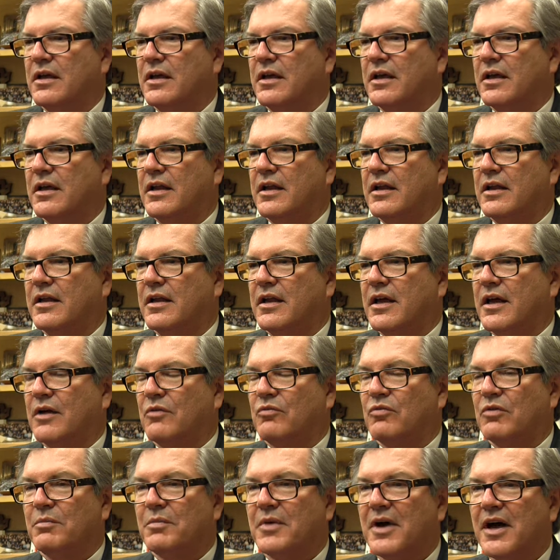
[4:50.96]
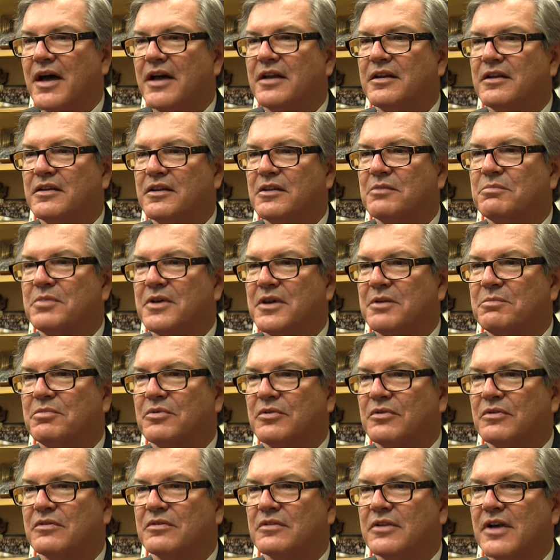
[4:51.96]
And I reminded the
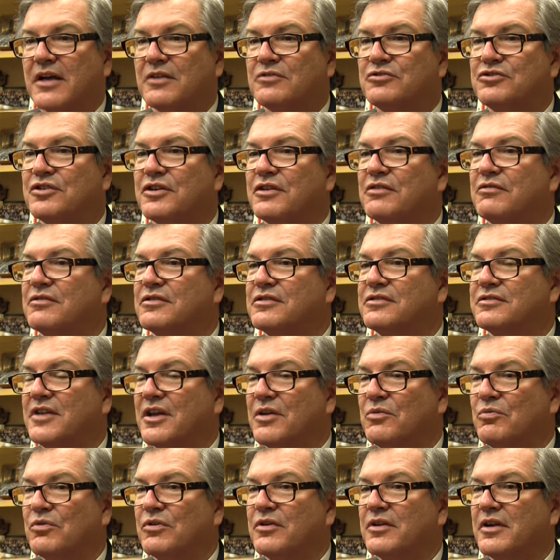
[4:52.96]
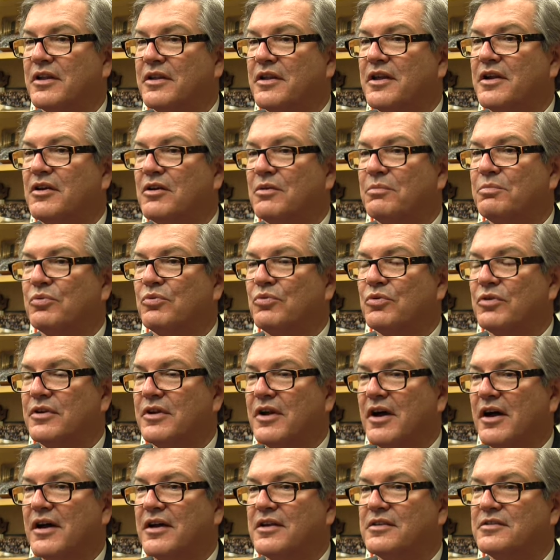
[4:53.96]
people how generous they were. Now, they're a poor
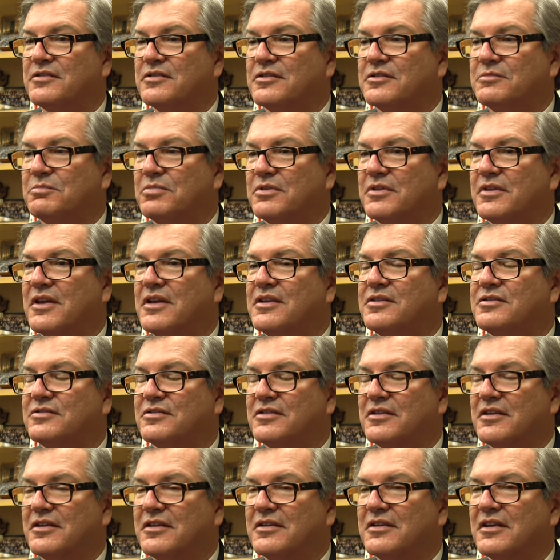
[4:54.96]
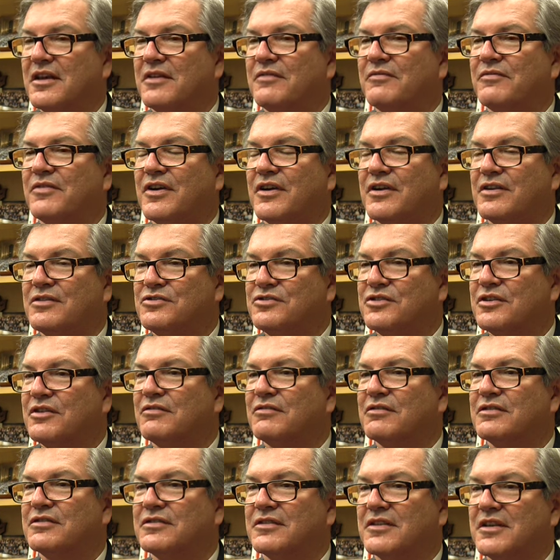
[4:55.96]
diocese, but they sent a very
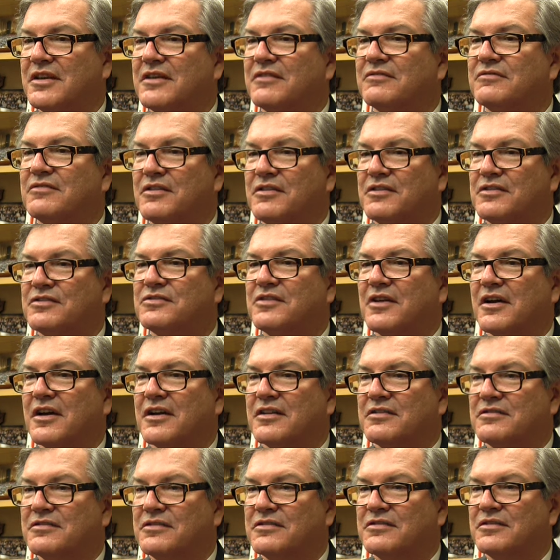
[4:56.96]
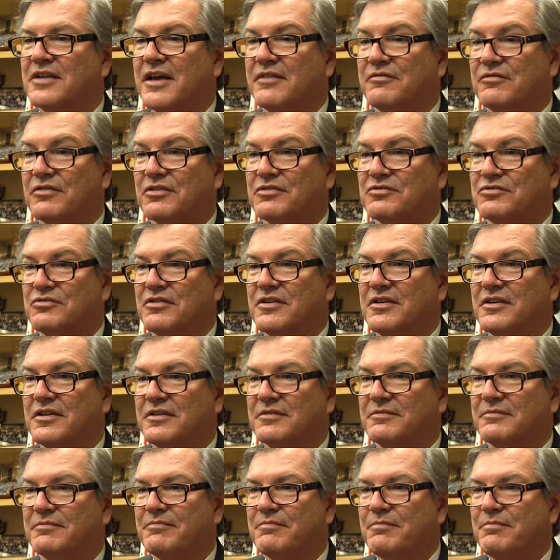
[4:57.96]
generous gift to this diocese after Katrina.